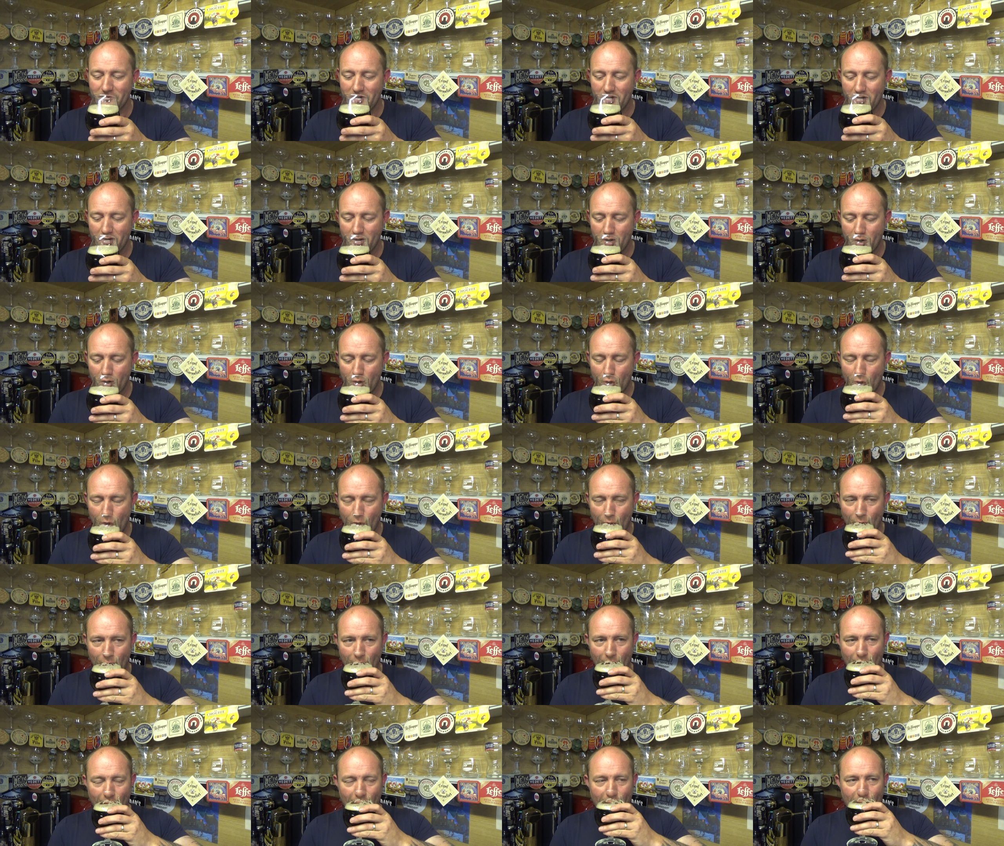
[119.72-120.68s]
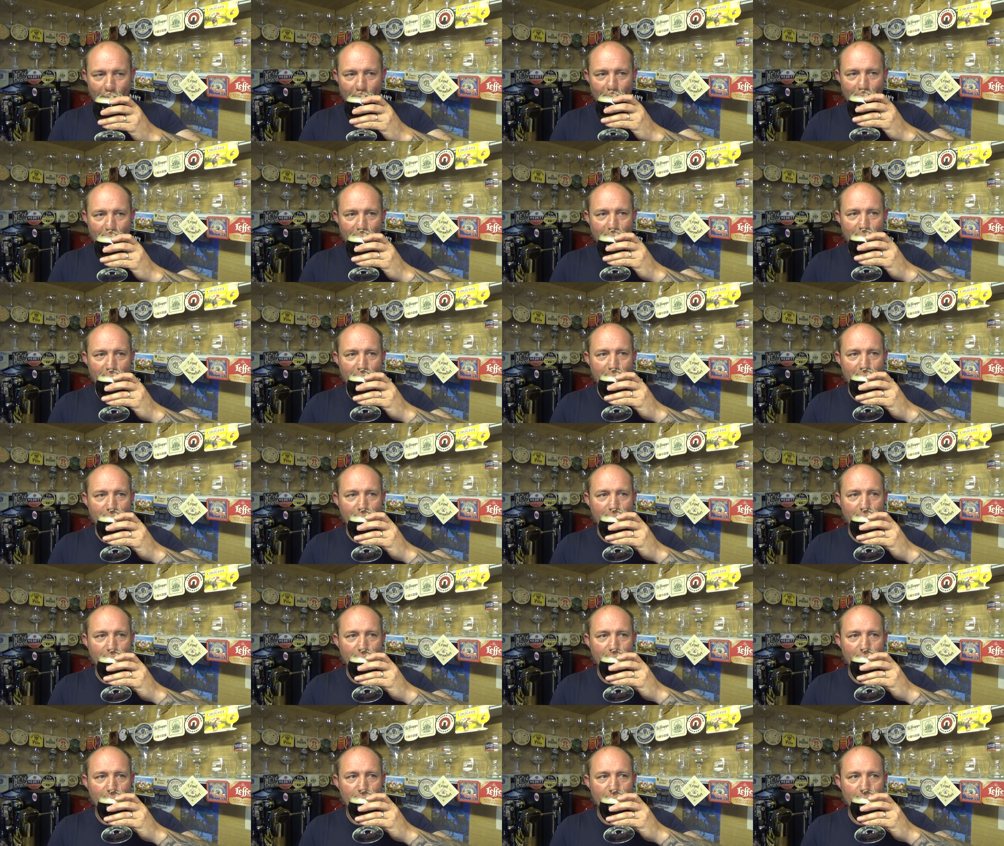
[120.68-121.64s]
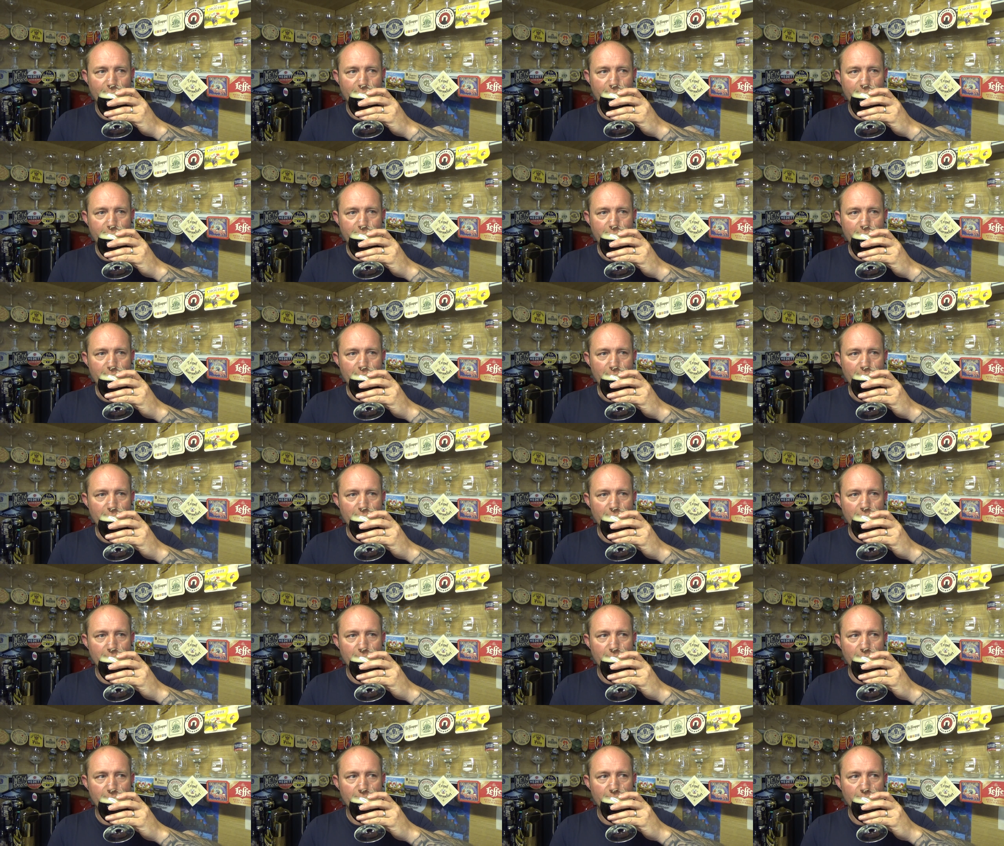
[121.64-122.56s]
Nothing is said.